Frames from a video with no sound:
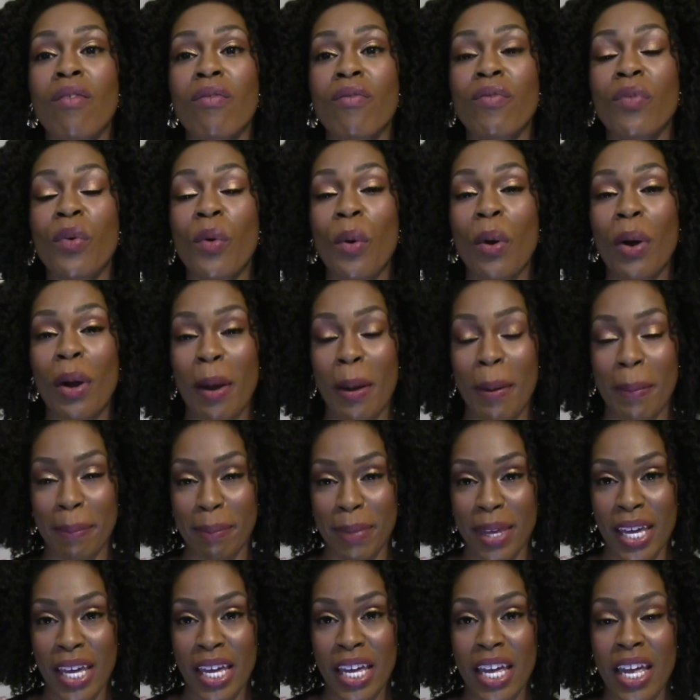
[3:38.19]
For
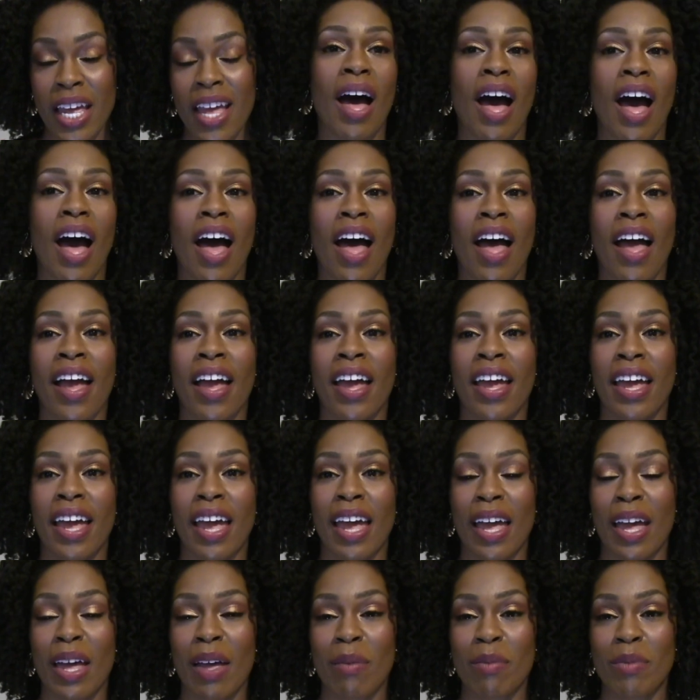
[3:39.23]
me, I
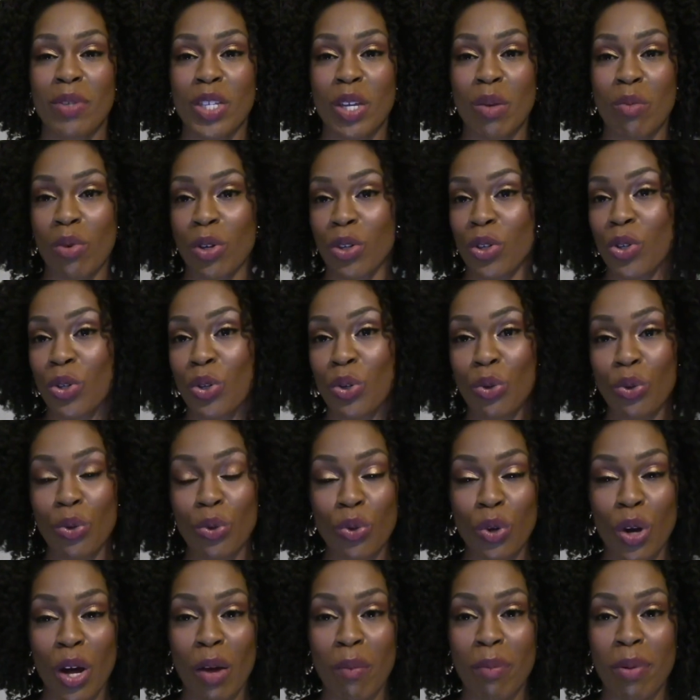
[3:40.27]
am someone who
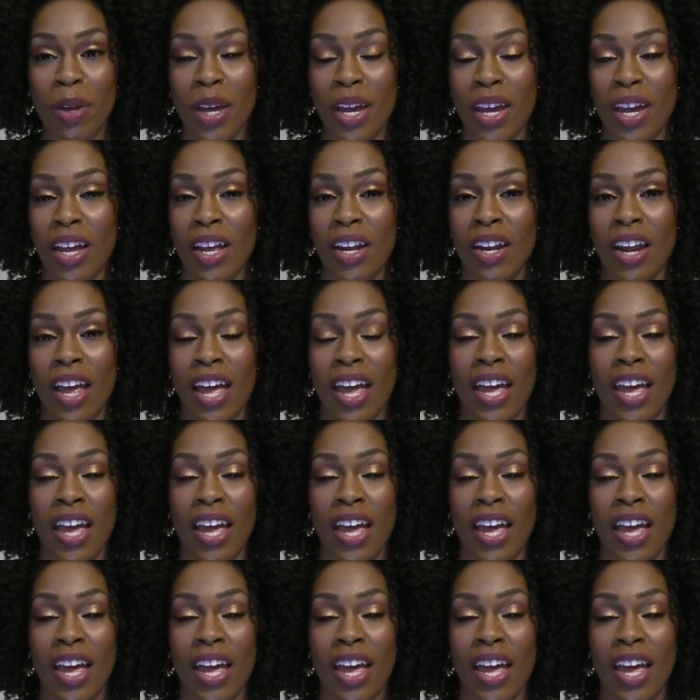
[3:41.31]
grew up in